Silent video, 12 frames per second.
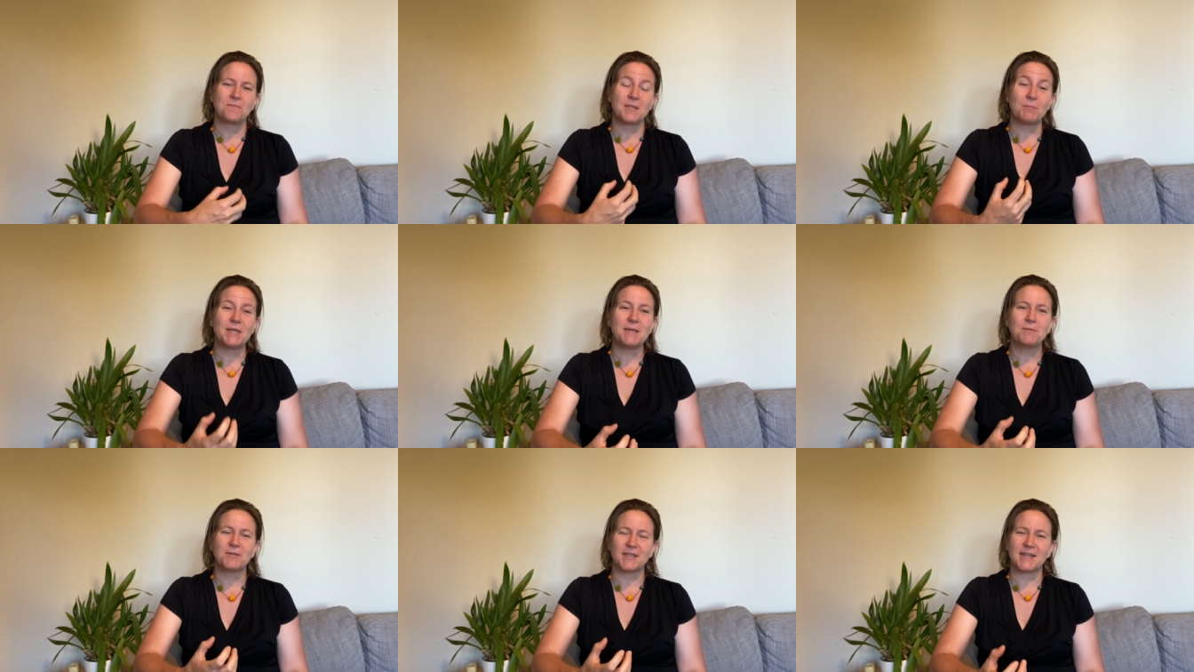the
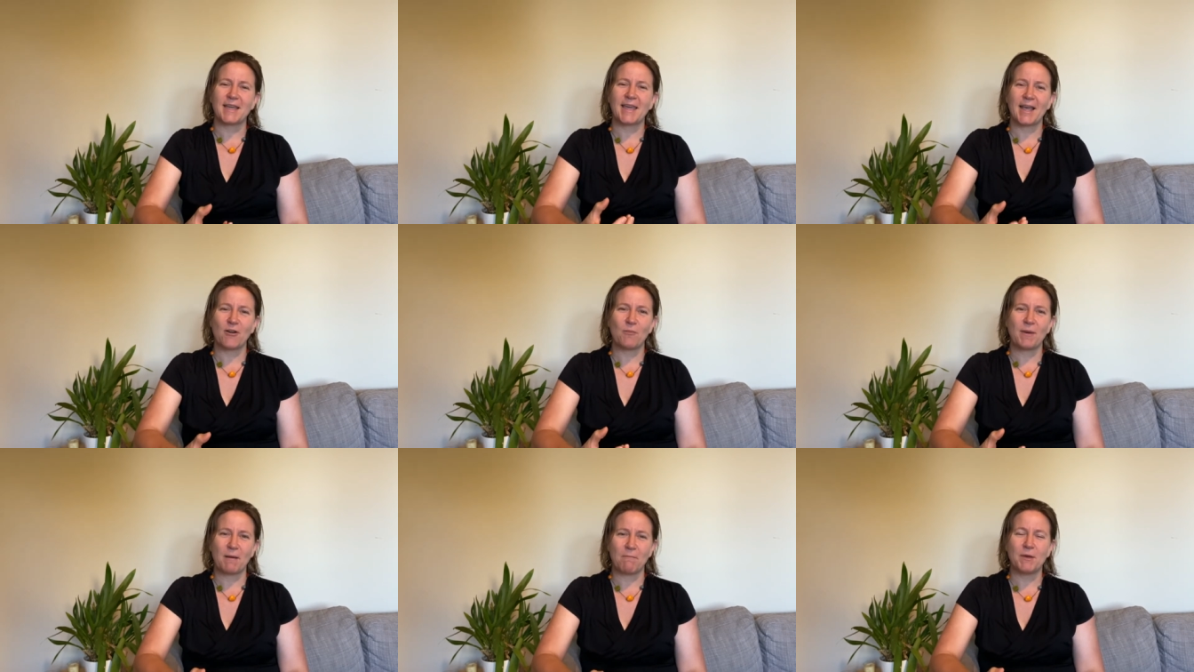people that I care
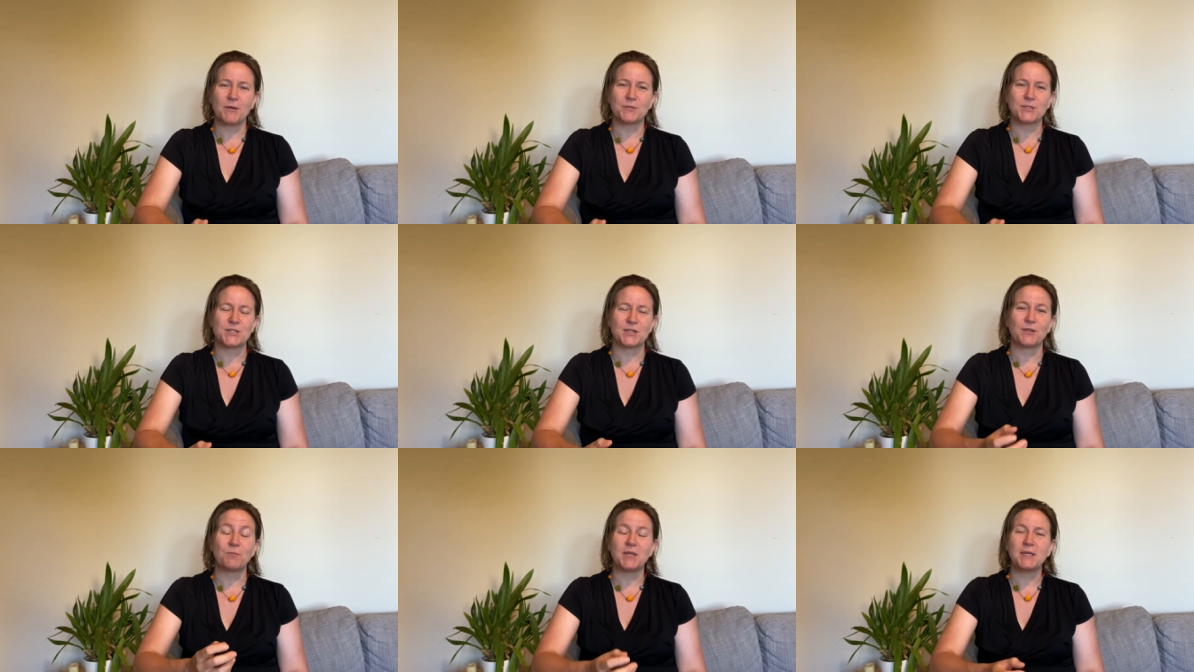about most are
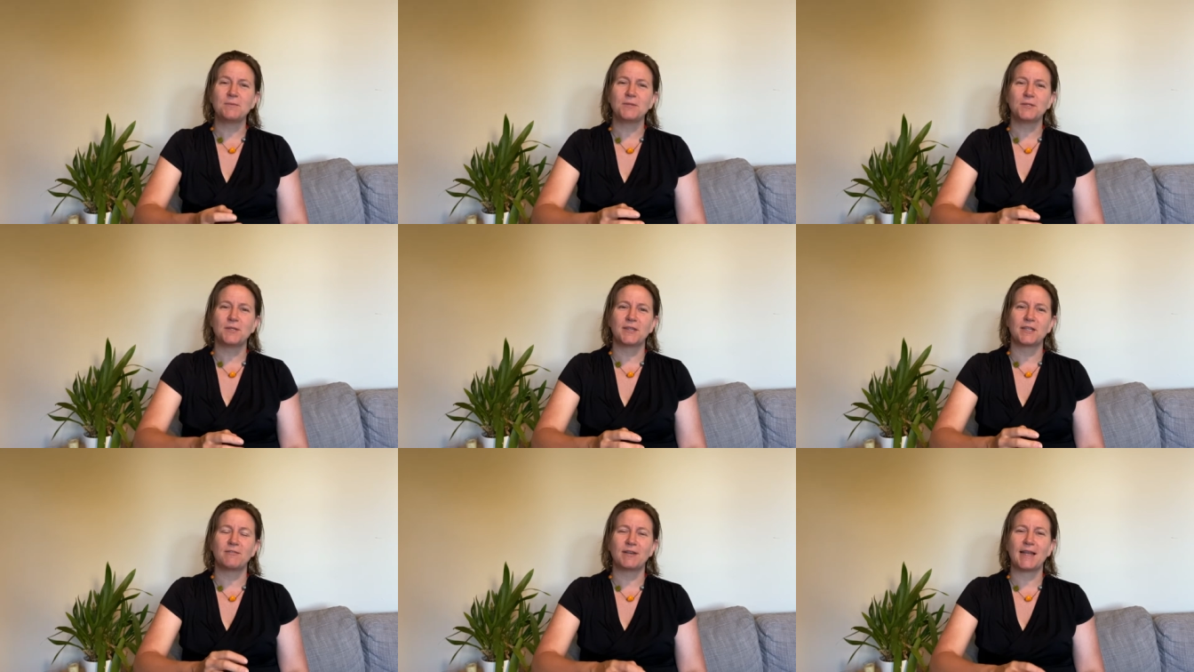the people
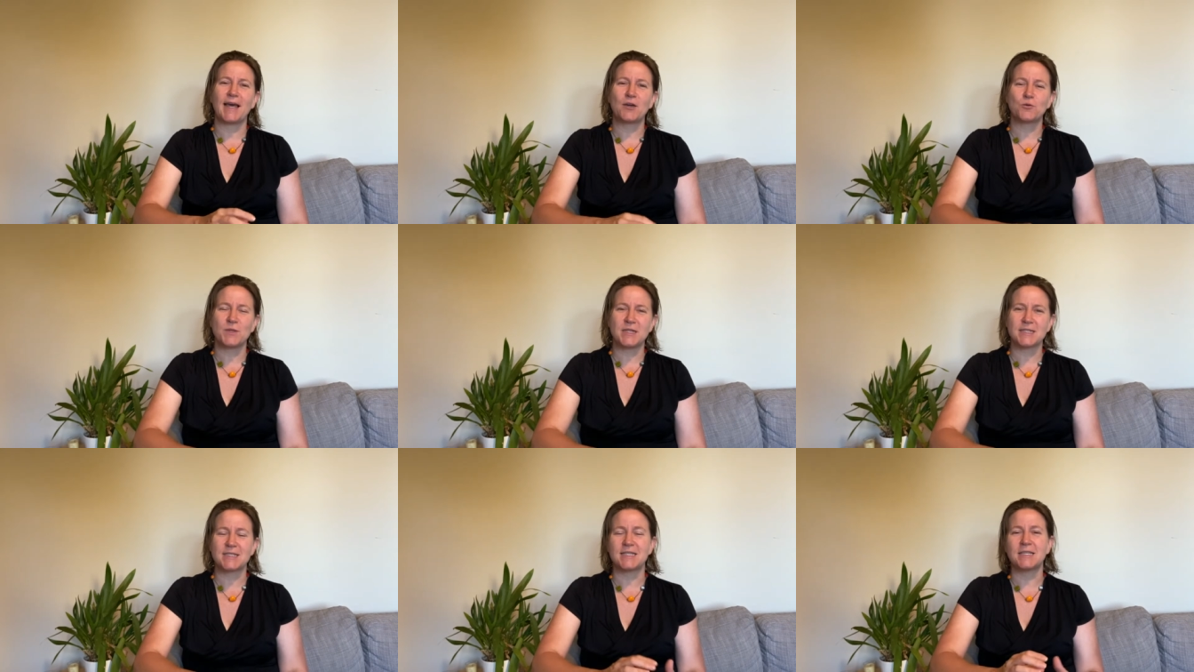that have allowed me
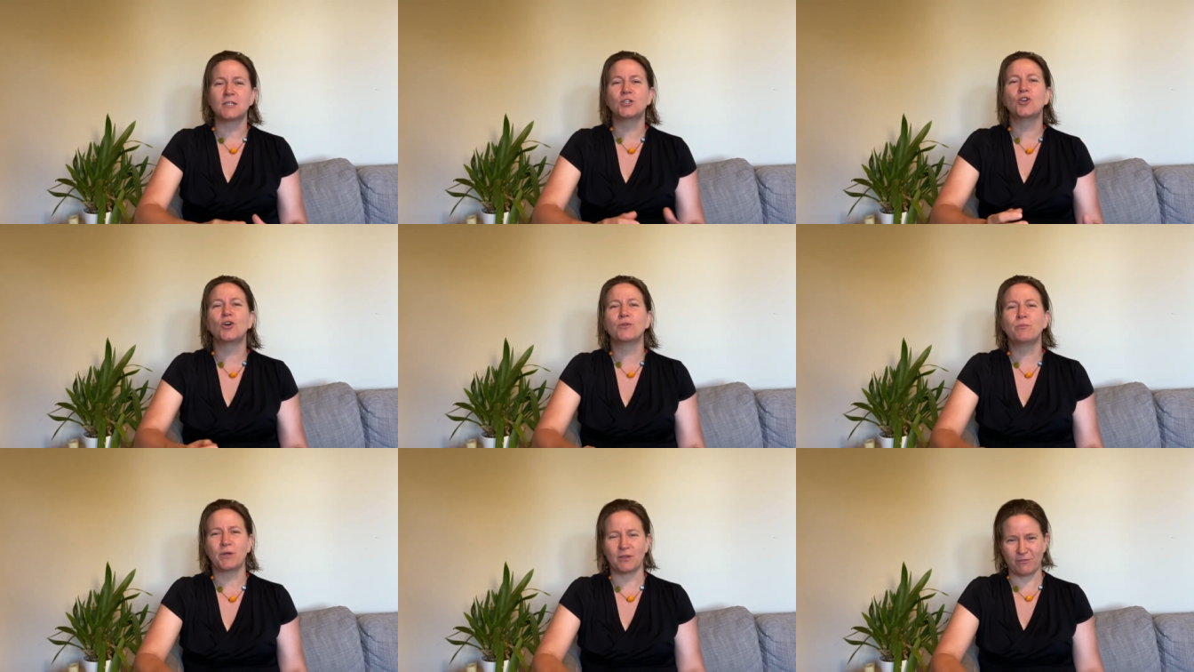to see the
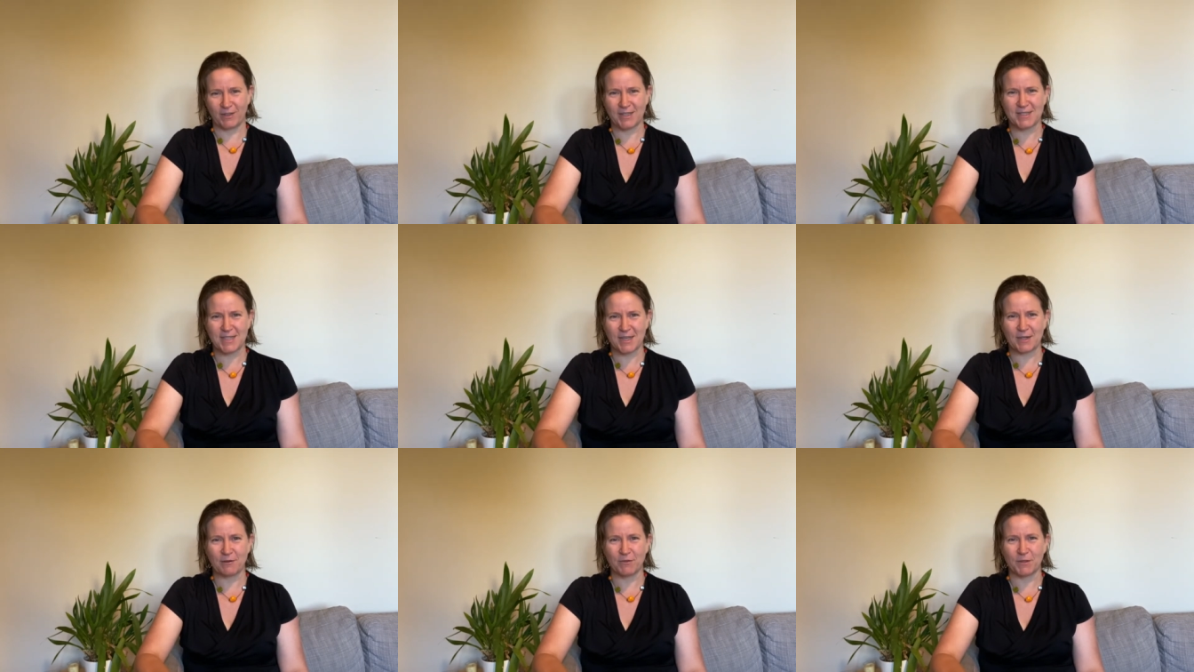non-perfect
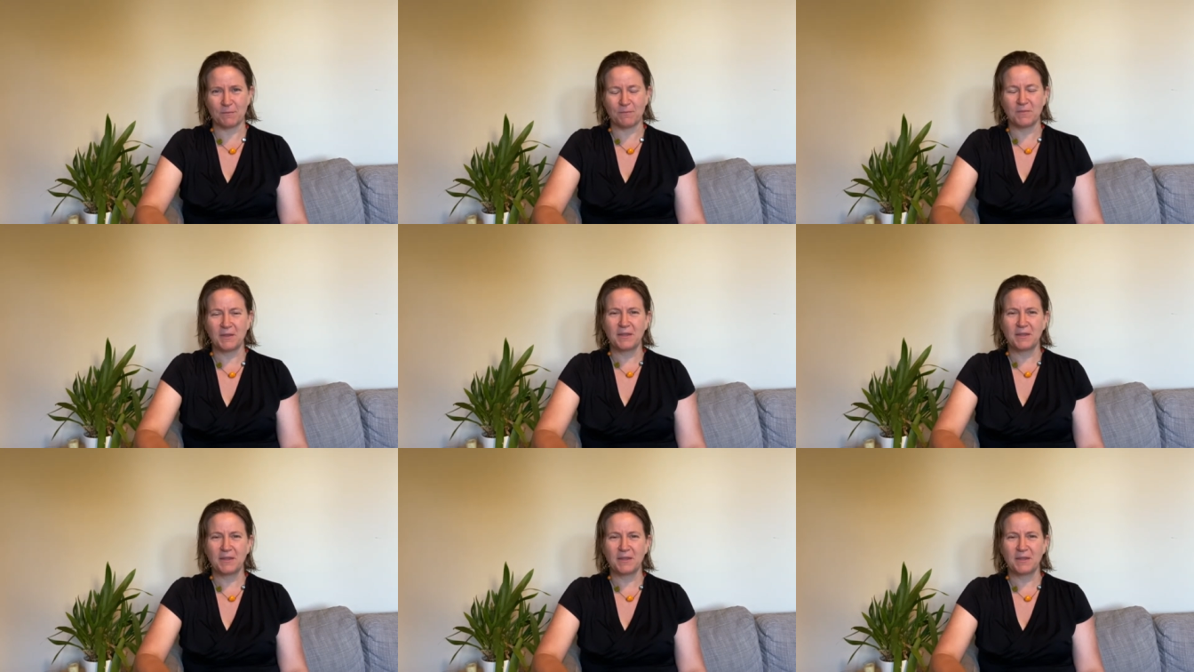side of them.